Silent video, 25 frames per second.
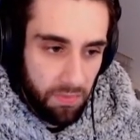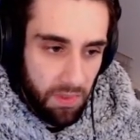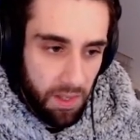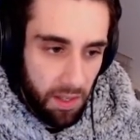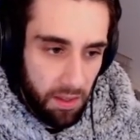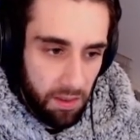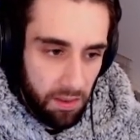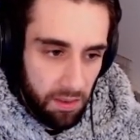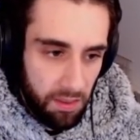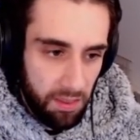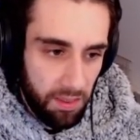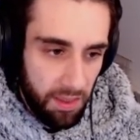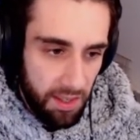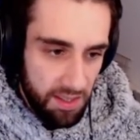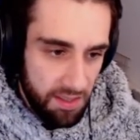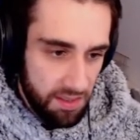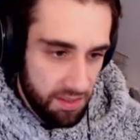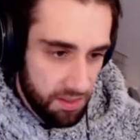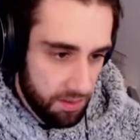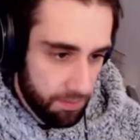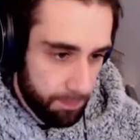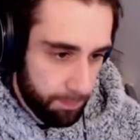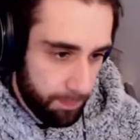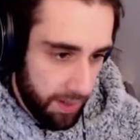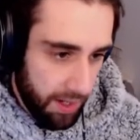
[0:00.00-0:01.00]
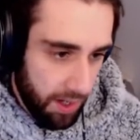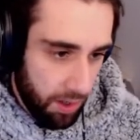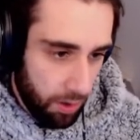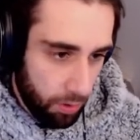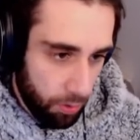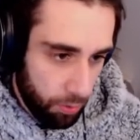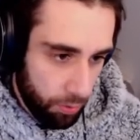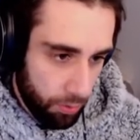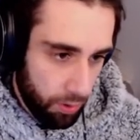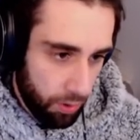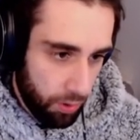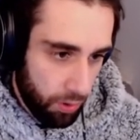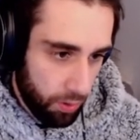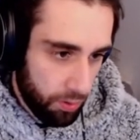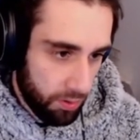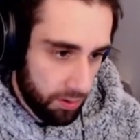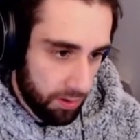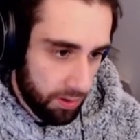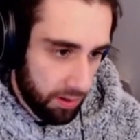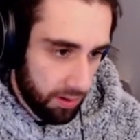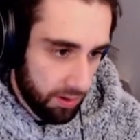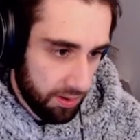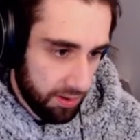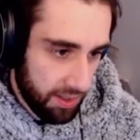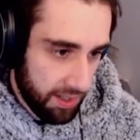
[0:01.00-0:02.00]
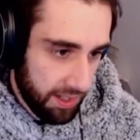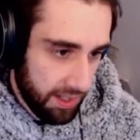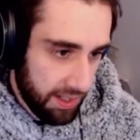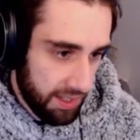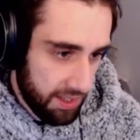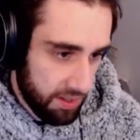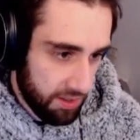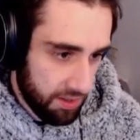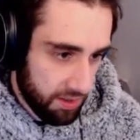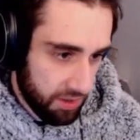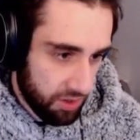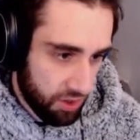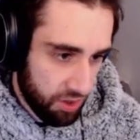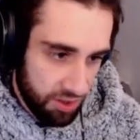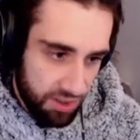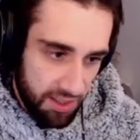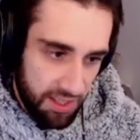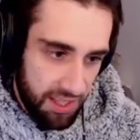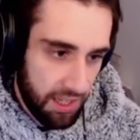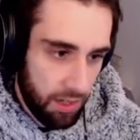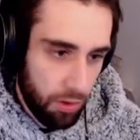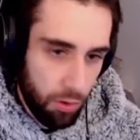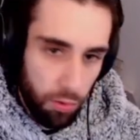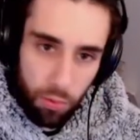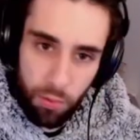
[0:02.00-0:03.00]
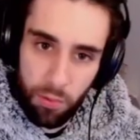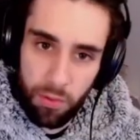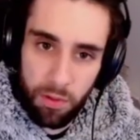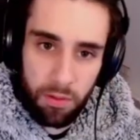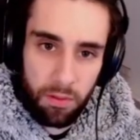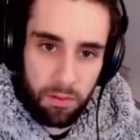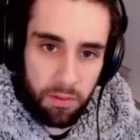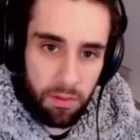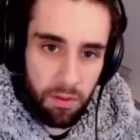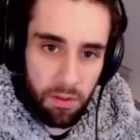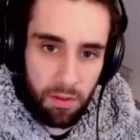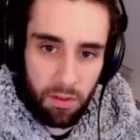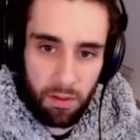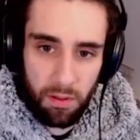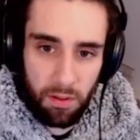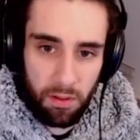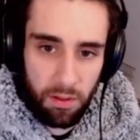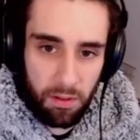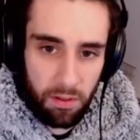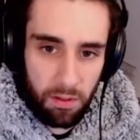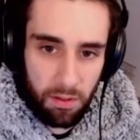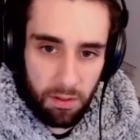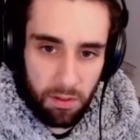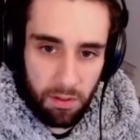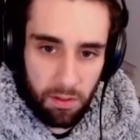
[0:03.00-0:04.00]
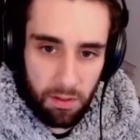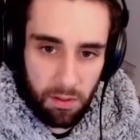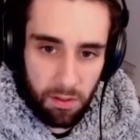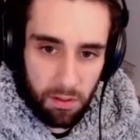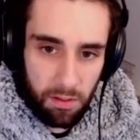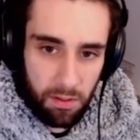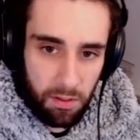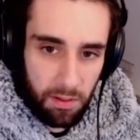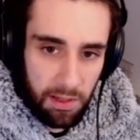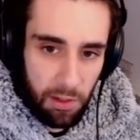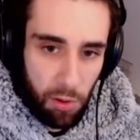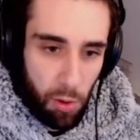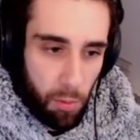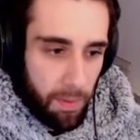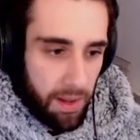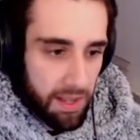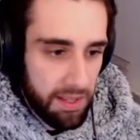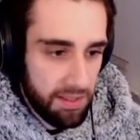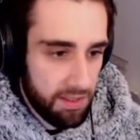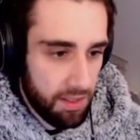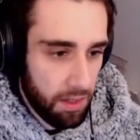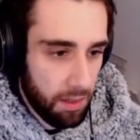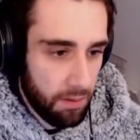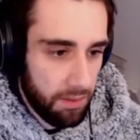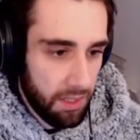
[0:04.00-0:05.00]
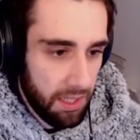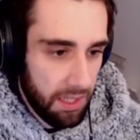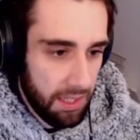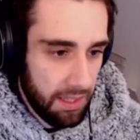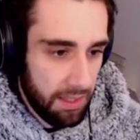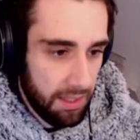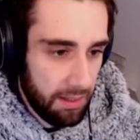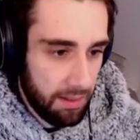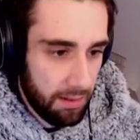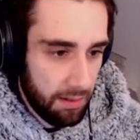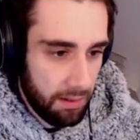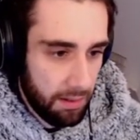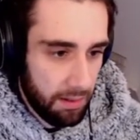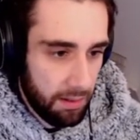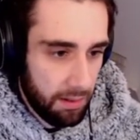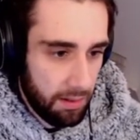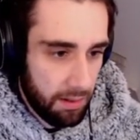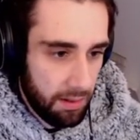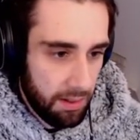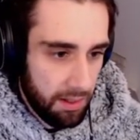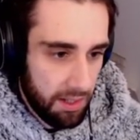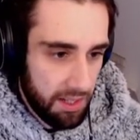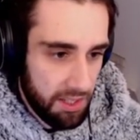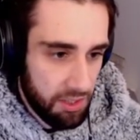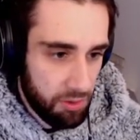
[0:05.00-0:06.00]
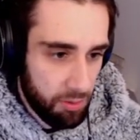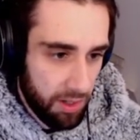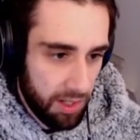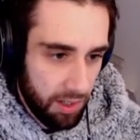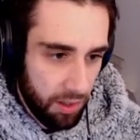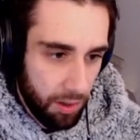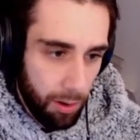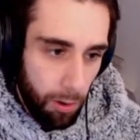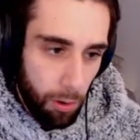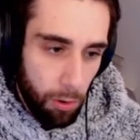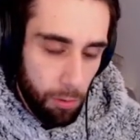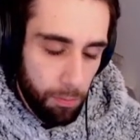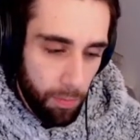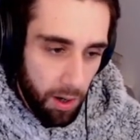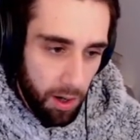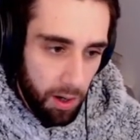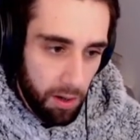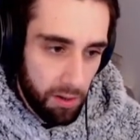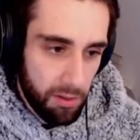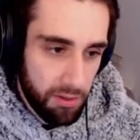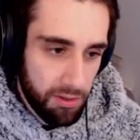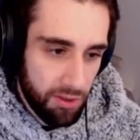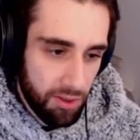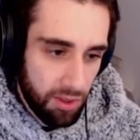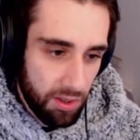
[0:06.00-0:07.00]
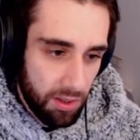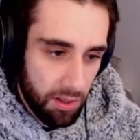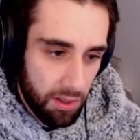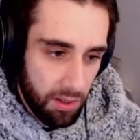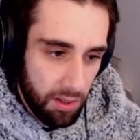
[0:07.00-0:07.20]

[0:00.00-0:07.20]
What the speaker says: This big old dude looks like he's just killed little matey over here. He's wearing a gold mask.